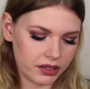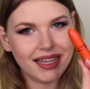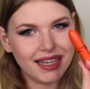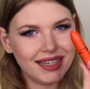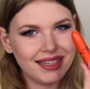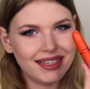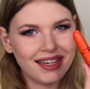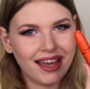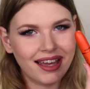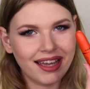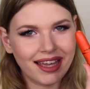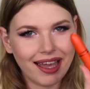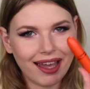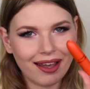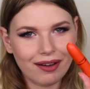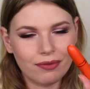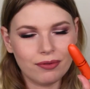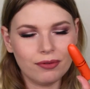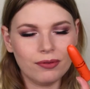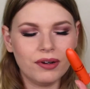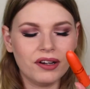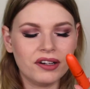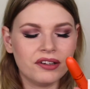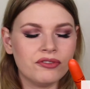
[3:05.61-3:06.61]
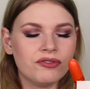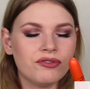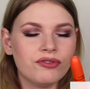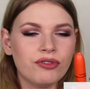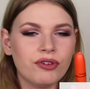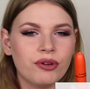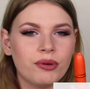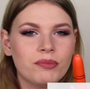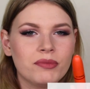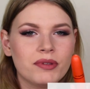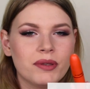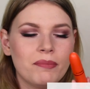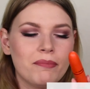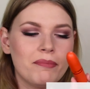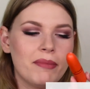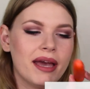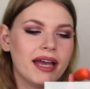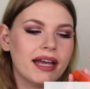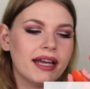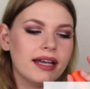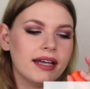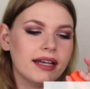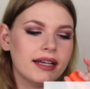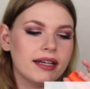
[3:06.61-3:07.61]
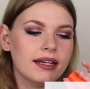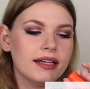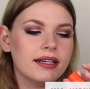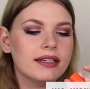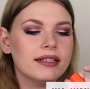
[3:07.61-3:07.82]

Then I have one from the MAC